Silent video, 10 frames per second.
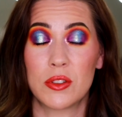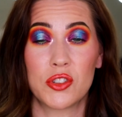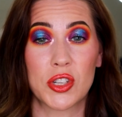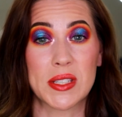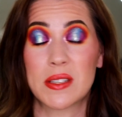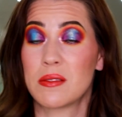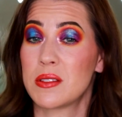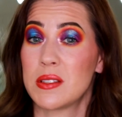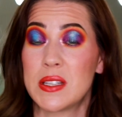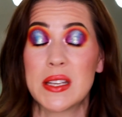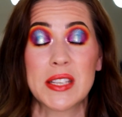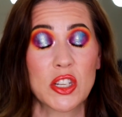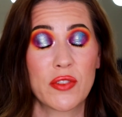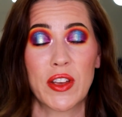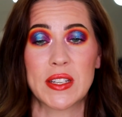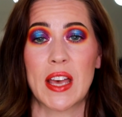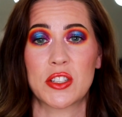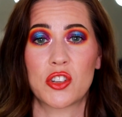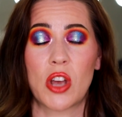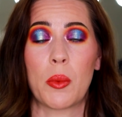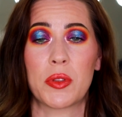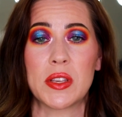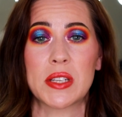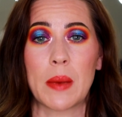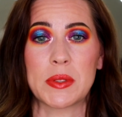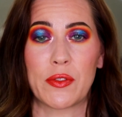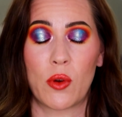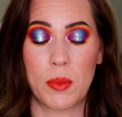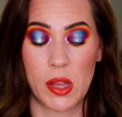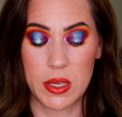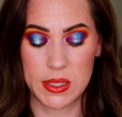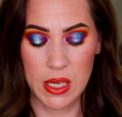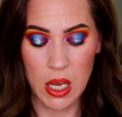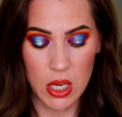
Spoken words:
just did such a fantastic job with these types of formulas.